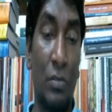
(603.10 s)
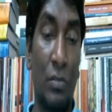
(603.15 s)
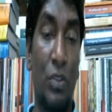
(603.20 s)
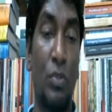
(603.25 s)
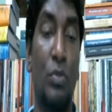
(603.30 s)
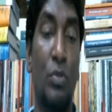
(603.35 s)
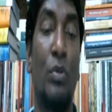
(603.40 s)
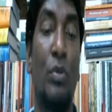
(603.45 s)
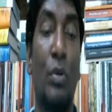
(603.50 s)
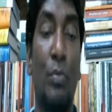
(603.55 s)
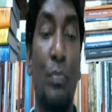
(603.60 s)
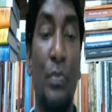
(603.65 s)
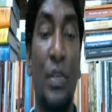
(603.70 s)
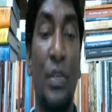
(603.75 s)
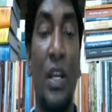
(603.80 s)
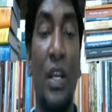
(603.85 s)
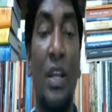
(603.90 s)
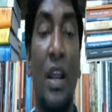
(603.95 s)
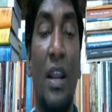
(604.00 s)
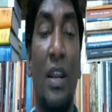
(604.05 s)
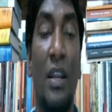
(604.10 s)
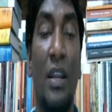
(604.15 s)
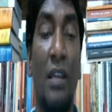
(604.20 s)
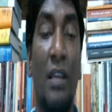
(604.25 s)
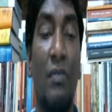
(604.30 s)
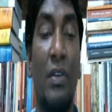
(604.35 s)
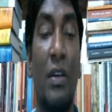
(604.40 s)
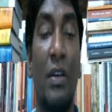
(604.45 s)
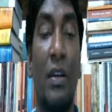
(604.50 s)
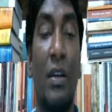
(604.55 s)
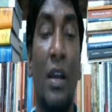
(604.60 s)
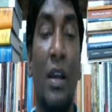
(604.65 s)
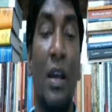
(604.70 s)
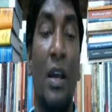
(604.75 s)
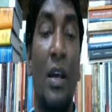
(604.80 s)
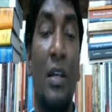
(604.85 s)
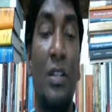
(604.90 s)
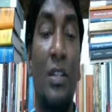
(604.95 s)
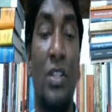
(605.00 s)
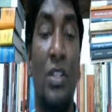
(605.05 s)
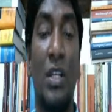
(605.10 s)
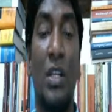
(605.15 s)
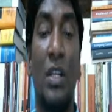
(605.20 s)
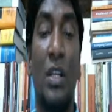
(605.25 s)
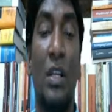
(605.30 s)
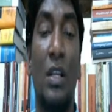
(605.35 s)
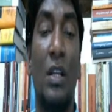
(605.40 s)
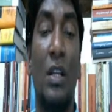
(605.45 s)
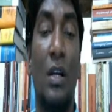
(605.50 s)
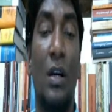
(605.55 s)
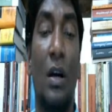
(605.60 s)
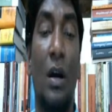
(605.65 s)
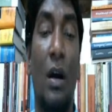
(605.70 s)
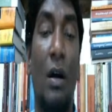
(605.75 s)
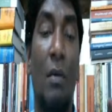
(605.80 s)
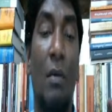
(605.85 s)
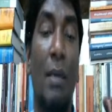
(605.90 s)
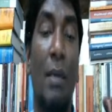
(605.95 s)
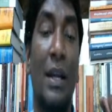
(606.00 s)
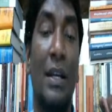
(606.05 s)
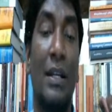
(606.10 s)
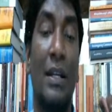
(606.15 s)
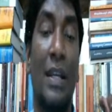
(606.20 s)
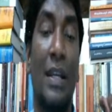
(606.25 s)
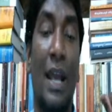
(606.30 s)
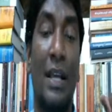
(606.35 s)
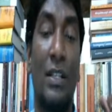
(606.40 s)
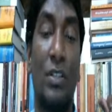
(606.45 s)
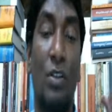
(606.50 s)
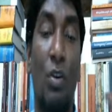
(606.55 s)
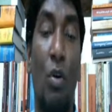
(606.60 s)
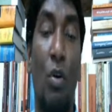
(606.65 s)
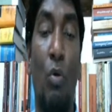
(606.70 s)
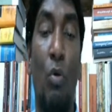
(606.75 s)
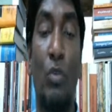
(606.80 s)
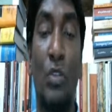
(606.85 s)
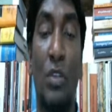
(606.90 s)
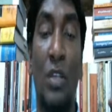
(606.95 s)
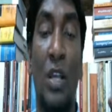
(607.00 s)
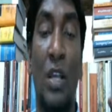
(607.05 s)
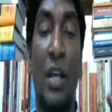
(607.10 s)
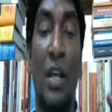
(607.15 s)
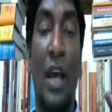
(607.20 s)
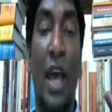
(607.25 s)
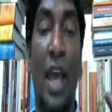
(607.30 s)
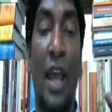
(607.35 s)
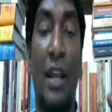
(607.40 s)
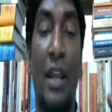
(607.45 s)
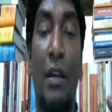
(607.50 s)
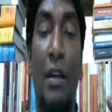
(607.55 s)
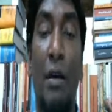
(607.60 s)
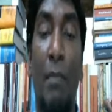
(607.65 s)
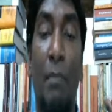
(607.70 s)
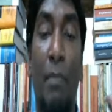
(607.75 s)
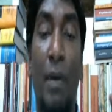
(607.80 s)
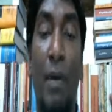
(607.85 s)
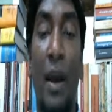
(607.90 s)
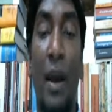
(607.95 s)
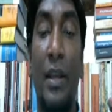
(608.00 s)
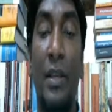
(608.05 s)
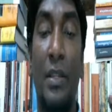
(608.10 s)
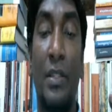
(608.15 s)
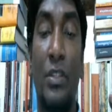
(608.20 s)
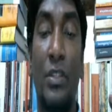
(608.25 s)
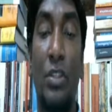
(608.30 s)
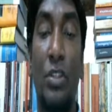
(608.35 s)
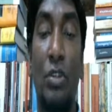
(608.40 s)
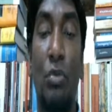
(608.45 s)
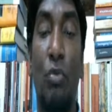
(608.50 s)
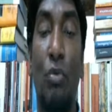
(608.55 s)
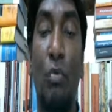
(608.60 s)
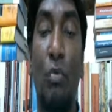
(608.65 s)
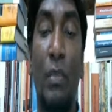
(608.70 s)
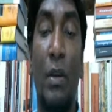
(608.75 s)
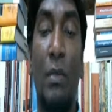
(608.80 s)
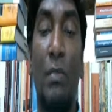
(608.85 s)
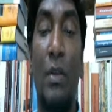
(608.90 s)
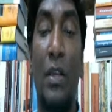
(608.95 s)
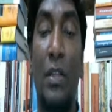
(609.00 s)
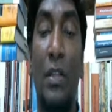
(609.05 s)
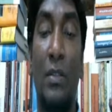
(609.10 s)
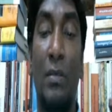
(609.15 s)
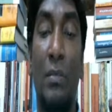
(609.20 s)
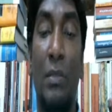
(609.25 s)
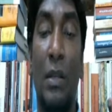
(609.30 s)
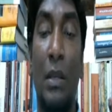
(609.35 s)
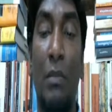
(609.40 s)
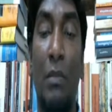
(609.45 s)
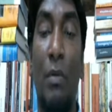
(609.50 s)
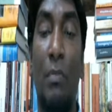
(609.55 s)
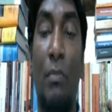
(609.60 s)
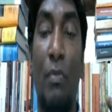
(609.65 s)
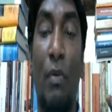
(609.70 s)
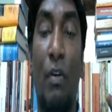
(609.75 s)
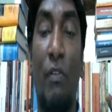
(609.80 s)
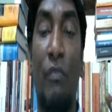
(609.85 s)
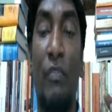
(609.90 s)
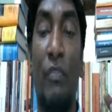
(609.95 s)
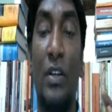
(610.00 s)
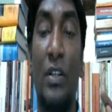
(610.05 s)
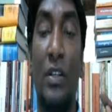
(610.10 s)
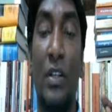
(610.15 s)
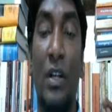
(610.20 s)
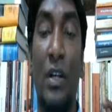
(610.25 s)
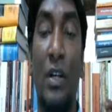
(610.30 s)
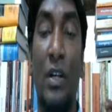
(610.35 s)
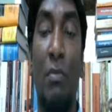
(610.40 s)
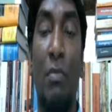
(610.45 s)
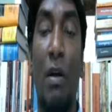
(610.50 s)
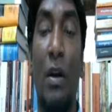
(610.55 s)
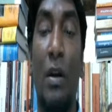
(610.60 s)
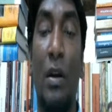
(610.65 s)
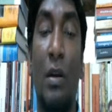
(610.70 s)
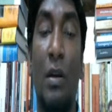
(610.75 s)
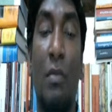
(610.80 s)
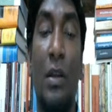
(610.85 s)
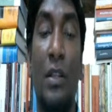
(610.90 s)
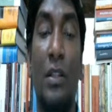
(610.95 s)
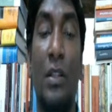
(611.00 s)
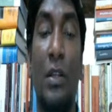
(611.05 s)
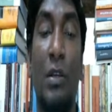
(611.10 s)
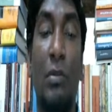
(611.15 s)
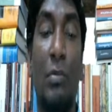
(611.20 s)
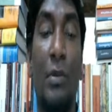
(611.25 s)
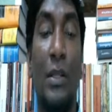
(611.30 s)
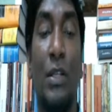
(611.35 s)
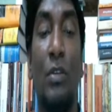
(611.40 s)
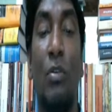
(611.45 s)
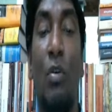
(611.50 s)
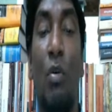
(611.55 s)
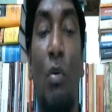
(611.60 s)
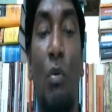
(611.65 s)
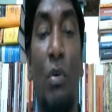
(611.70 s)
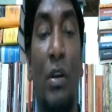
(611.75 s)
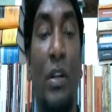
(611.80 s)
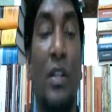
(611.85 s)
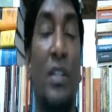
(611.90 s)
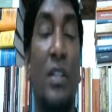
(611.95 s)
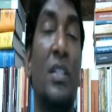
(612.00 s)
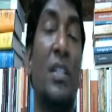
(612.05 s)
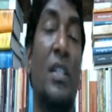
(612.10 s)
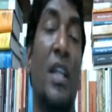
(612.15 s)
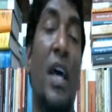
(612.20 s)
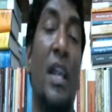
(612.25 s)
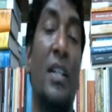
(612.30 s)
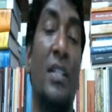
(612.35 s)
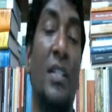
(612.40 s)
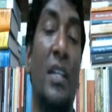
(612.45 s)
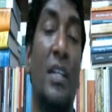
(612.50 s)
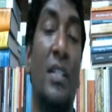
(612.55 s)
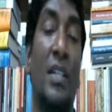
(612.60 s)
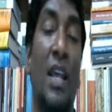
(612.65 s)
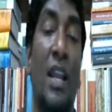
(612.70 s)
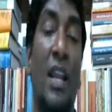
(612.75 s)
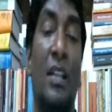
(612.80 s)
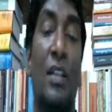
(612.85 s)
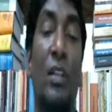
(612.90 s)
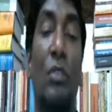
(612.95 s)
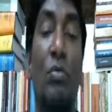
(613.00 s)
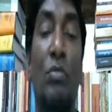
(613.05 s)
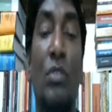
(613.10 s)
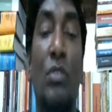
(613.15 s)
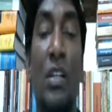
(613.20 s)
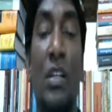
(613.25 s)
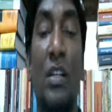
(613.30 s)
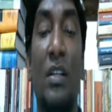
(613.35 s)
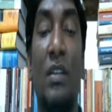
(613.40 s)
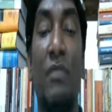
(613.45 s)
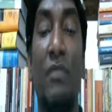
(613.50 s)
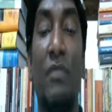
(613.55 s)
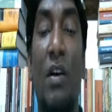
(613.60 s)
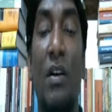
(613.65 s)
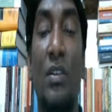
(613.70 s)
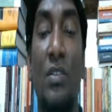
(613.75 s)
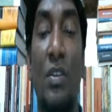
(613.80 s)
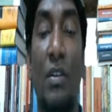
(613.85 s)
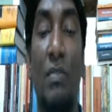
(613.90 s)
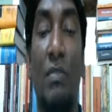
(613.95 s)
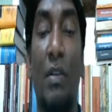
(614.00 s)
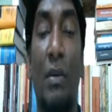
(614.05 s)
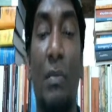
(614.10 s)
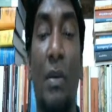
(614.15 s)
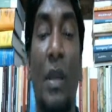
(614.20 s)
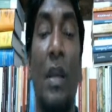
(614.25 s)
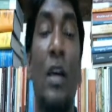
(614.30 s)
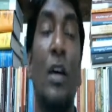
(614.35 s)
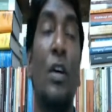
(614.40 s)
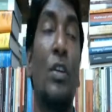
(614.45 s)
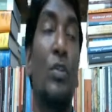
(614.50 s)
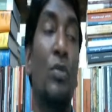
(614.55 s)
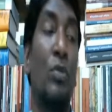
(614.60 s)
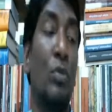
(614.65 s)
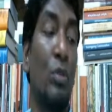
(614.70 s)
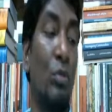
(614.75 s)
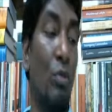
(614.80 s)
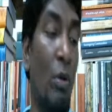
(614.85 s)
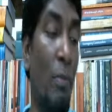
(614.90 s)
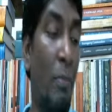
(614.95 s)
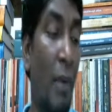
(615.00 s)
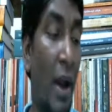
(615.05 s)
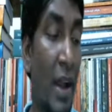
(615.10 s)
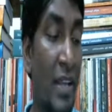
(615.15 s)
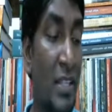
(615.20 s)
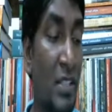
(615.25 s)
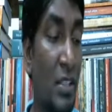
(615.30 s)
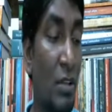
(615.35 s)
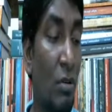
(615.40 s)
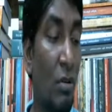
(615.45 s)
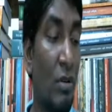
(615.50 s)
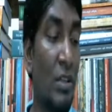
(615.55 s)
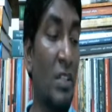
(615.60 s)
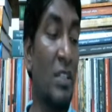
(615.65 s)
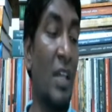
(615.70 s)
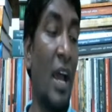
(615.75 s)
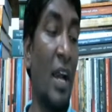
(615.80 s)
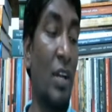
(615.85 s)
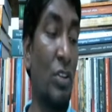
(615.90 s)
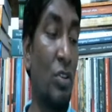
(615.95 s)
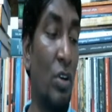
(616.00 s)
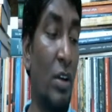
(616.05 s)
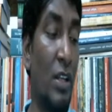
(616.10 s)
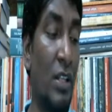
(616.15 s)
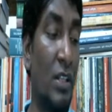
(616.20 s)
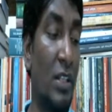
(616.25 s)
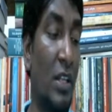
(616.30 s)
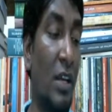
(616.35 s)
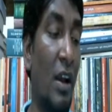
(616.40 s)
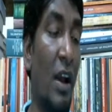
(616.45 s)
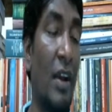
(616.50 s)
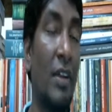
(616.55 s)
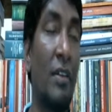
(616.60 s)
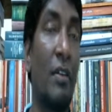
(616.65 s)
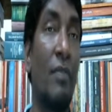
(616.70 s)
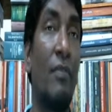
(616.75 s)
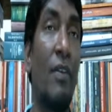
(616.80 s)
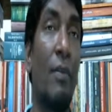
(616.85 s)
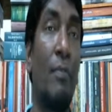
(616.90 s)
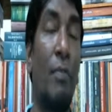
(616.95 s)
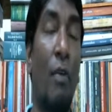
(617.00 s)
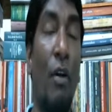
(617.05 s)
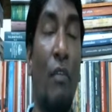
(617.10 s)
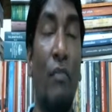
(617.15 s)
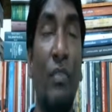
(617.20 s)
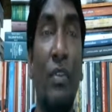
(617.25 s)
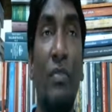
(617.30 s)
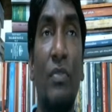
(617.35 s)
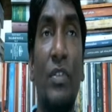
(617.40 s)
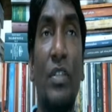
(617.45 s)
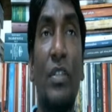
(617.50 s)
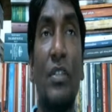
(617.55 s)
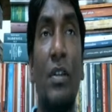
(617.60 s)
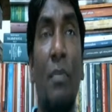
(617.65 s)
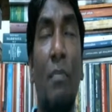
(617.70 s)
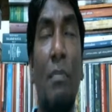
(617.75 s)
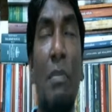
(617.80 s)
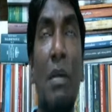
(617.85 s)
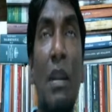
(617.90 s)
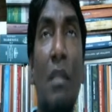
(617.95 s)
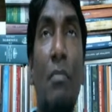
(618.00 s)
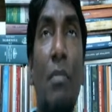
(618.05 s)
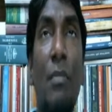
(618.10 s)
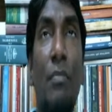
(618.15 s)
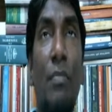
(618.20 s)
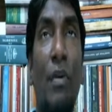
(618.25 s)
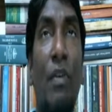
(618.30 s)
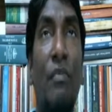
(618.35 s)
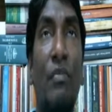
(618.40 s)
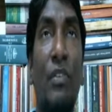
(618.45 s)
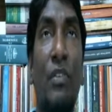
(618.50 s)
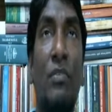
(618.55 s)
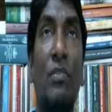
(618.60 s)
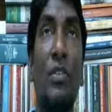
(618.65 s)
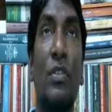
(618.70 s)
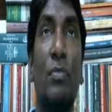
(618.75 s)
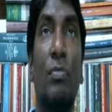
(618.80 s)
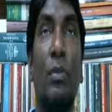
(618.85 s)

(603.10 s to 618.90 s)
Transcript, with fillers: which you obtain and given t uh, by tax laws and uh, pi zero minimum minimum profit uh, demanded by the equity holders in that sense and the utility function will be so your pi zero is actually the kind of a profit which is a minimum profit which